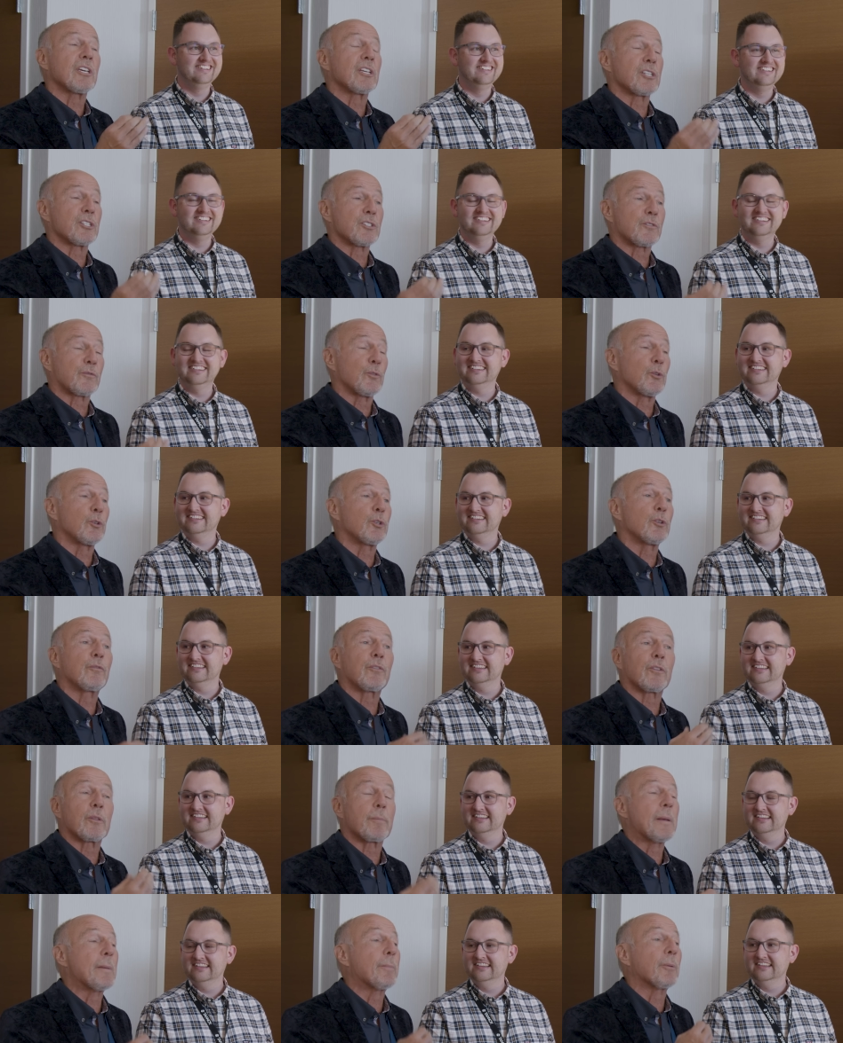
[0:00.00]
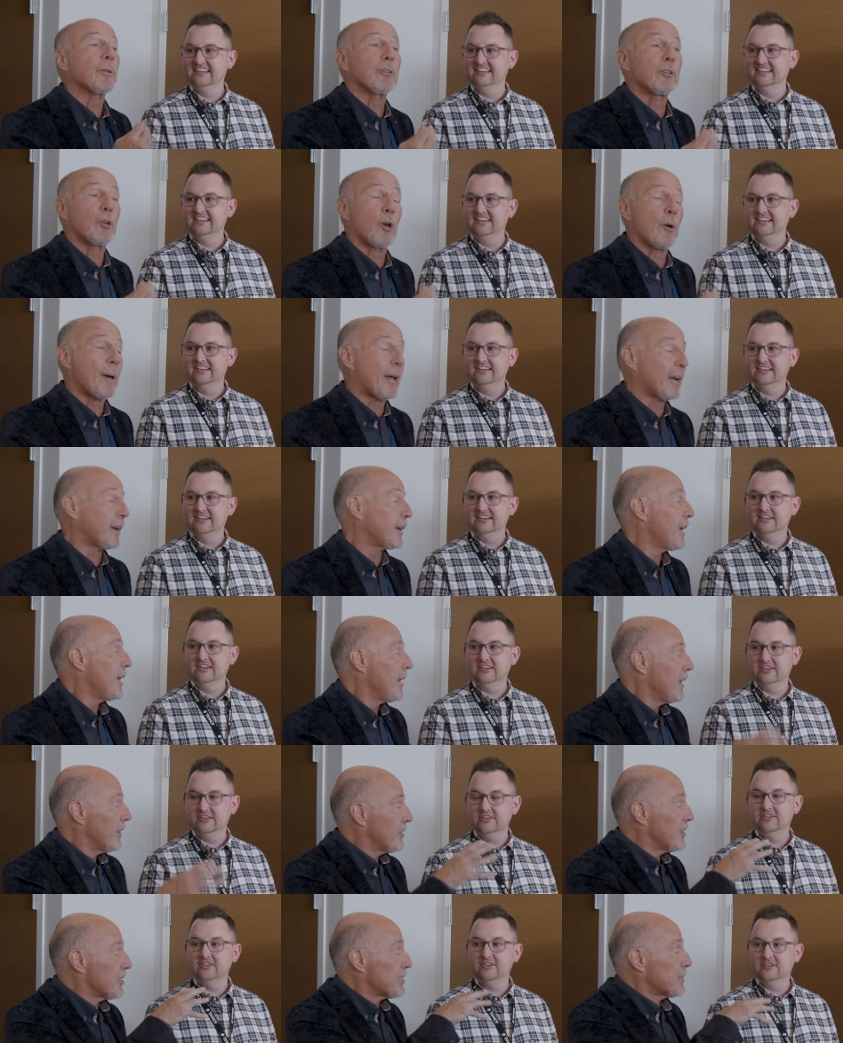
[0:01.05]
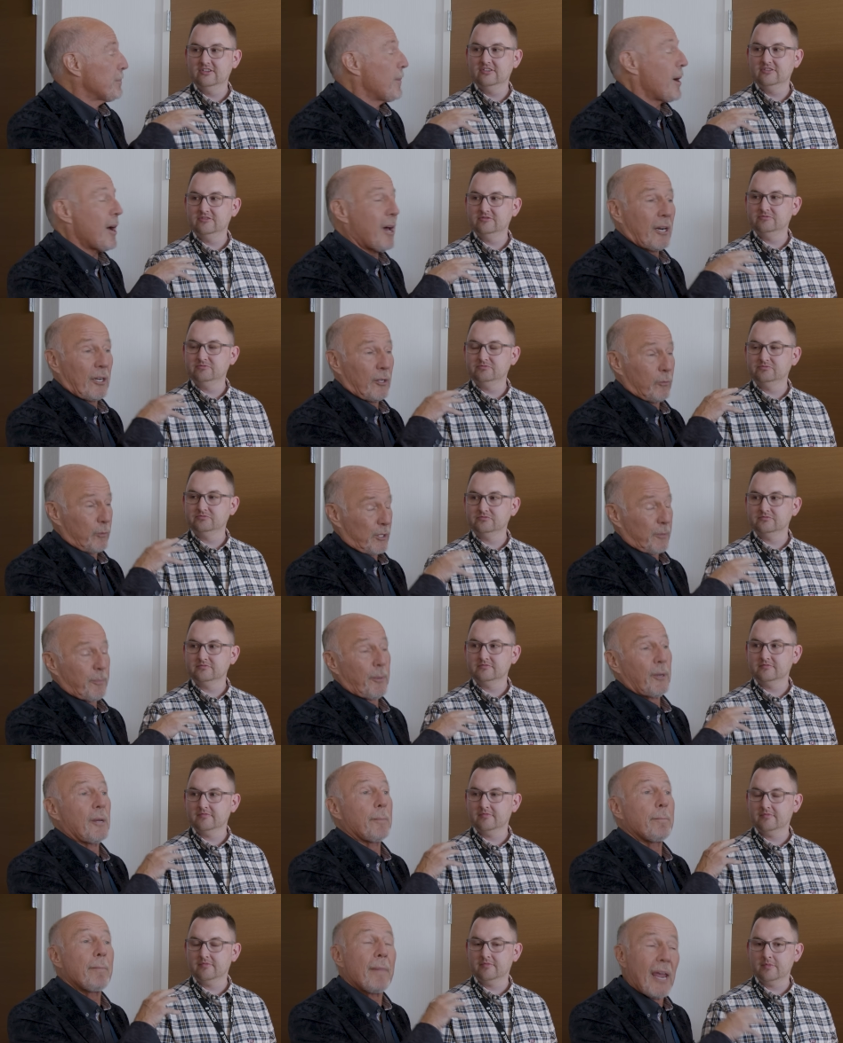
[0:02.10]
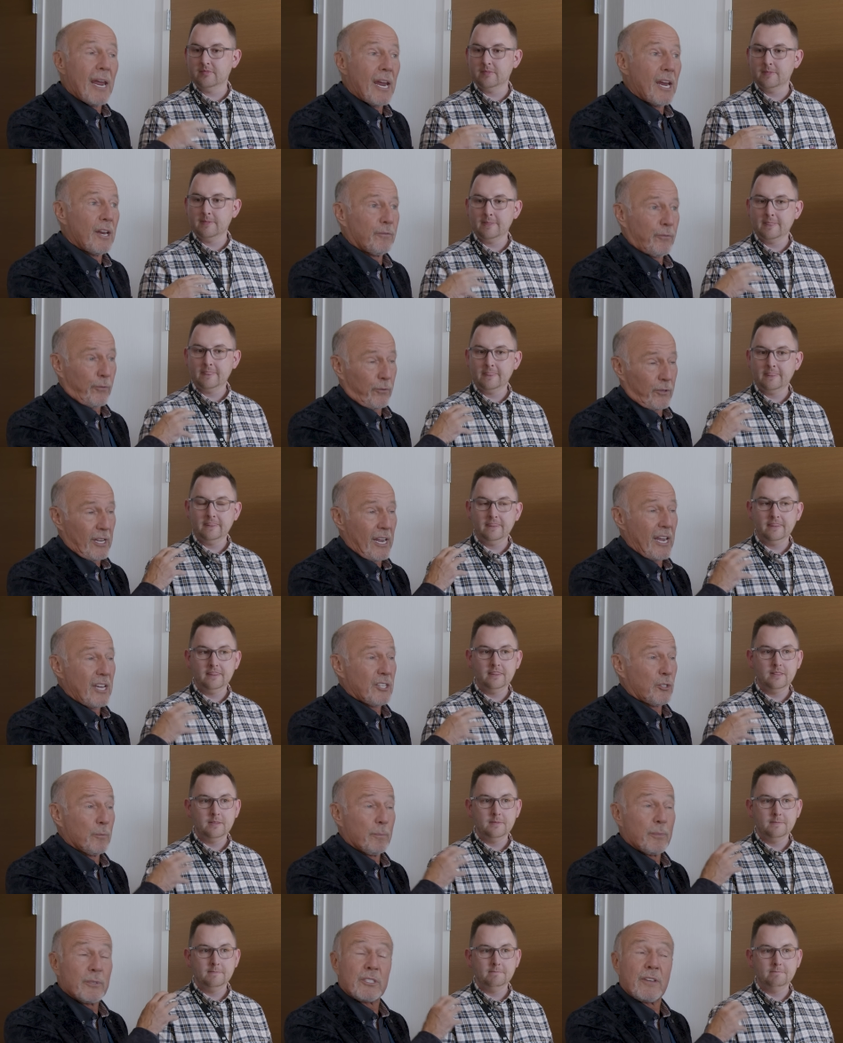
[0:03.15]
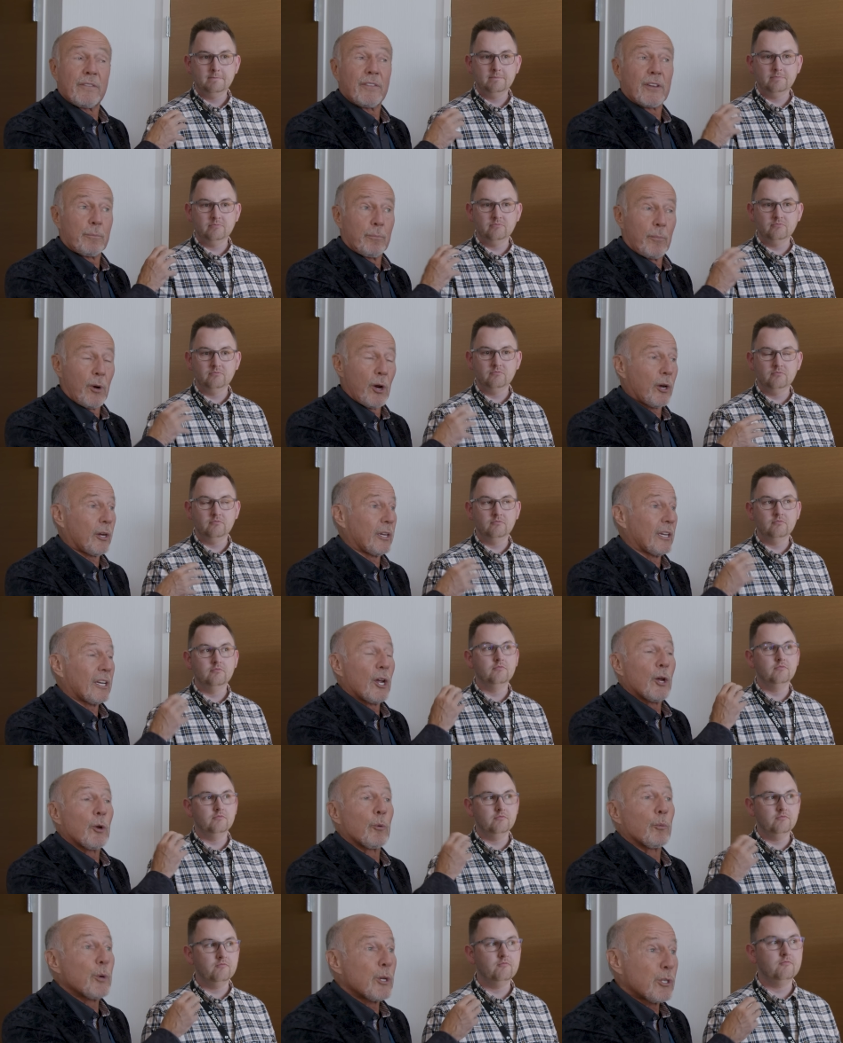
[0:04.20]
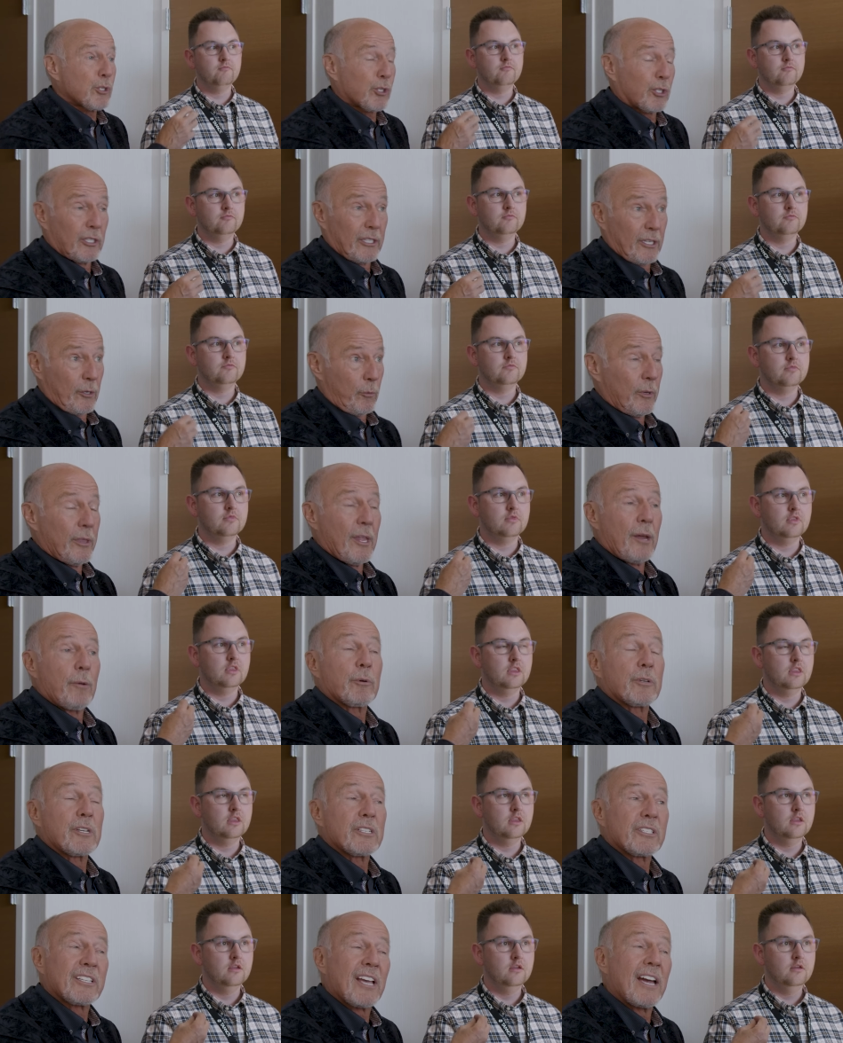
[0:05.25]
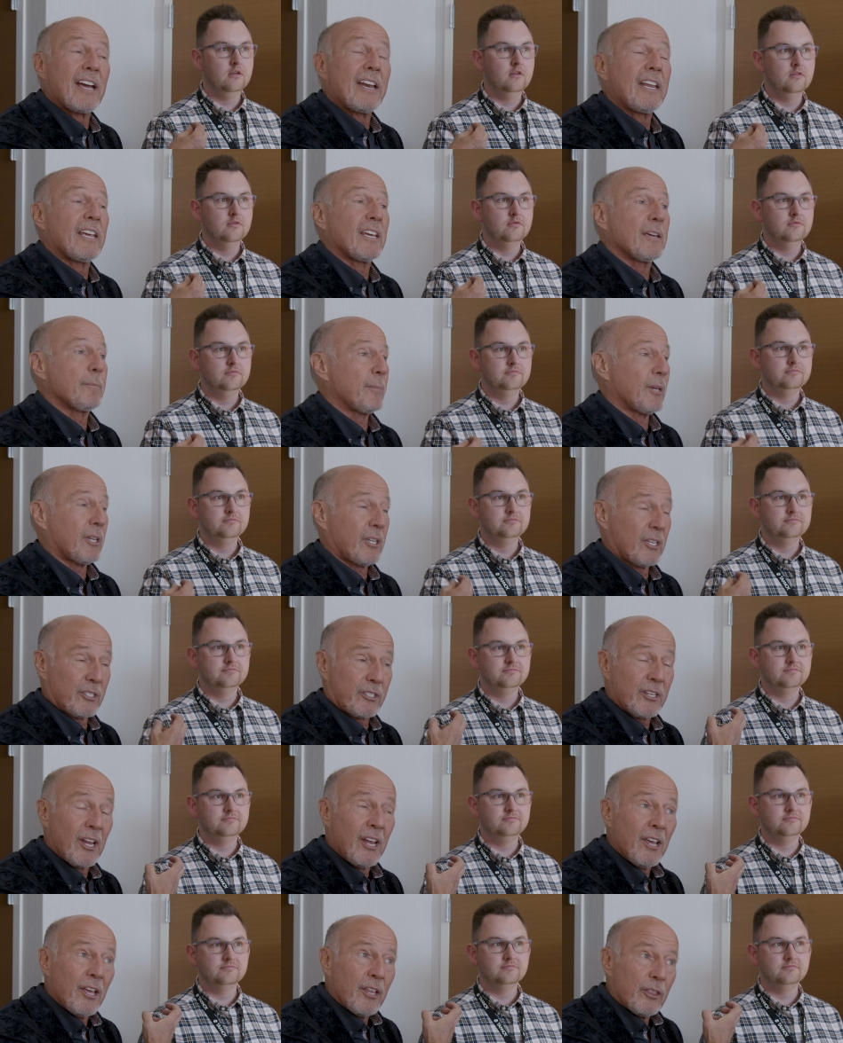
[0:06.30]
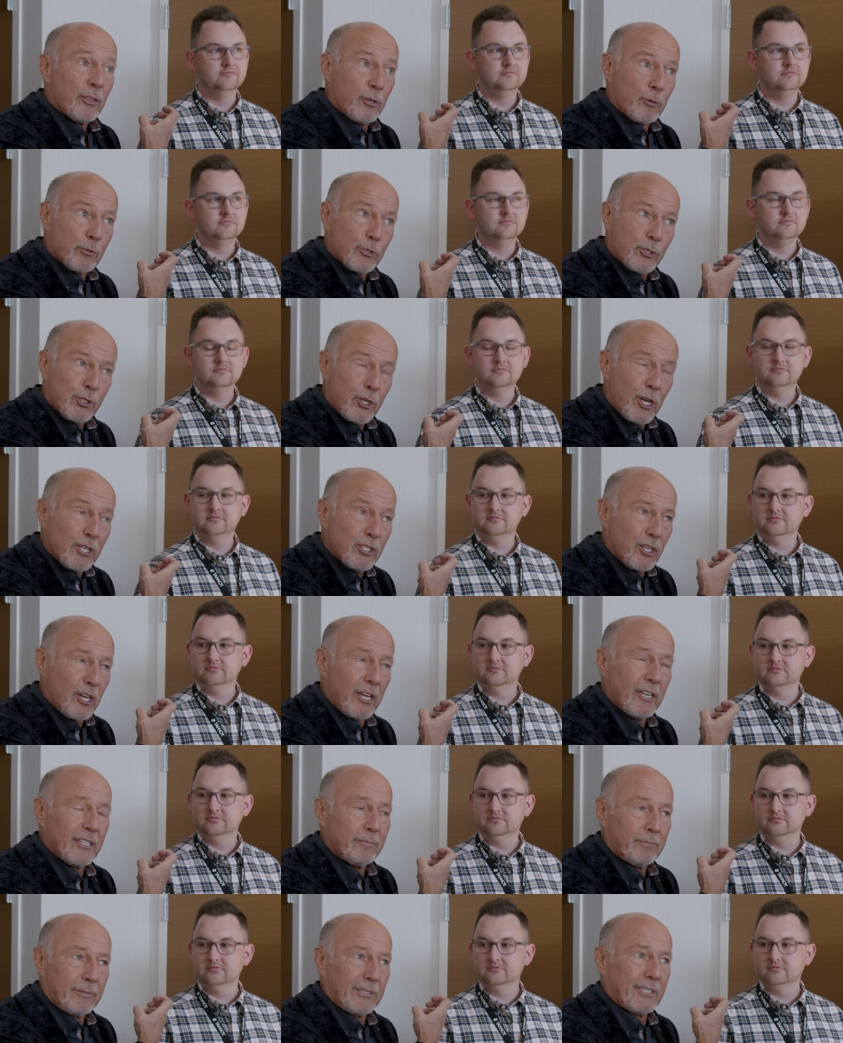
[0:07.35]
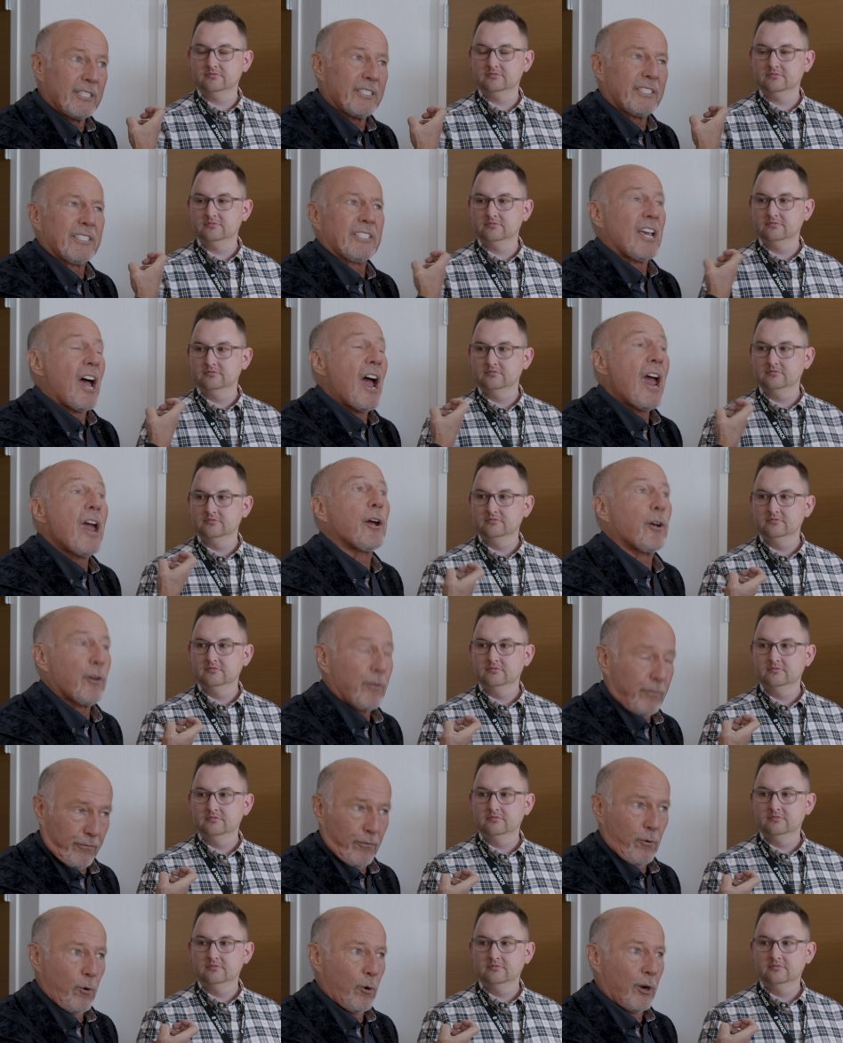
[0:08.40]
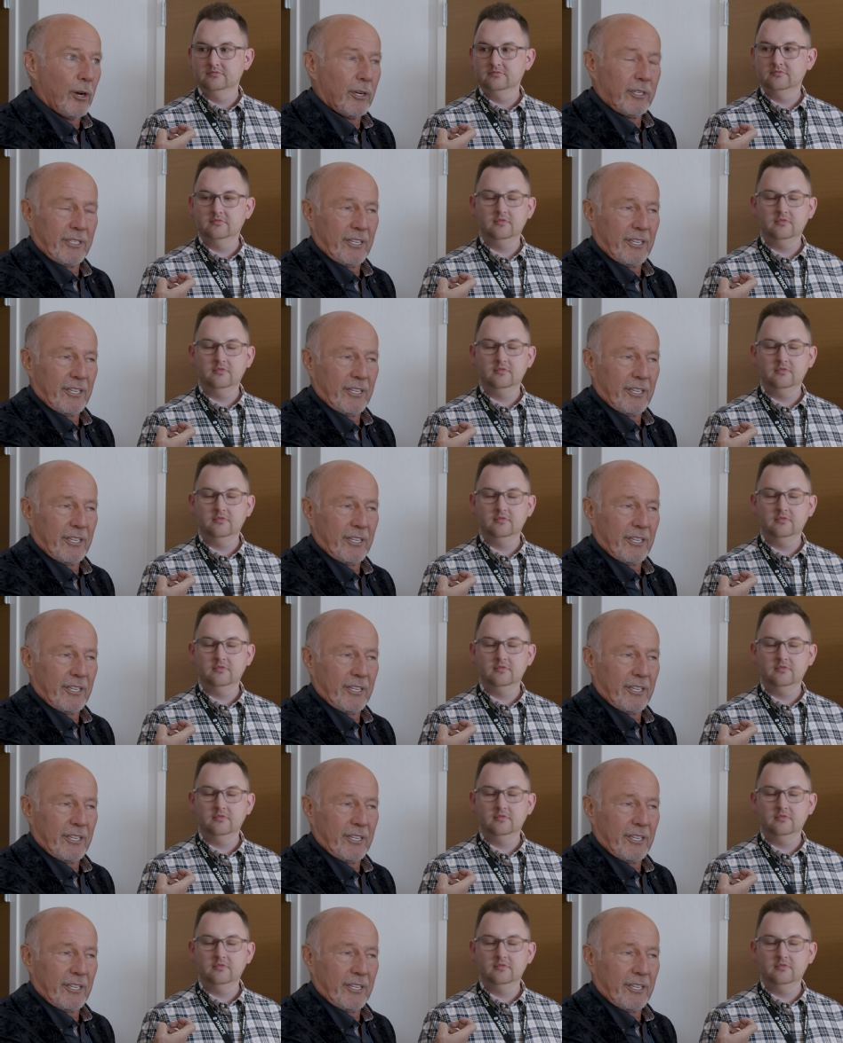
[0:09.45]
Speaker 1: It is voodoo for the people that know about it. This model was being made for the Asian Pacific market originally when they were designing it because there's such a desire for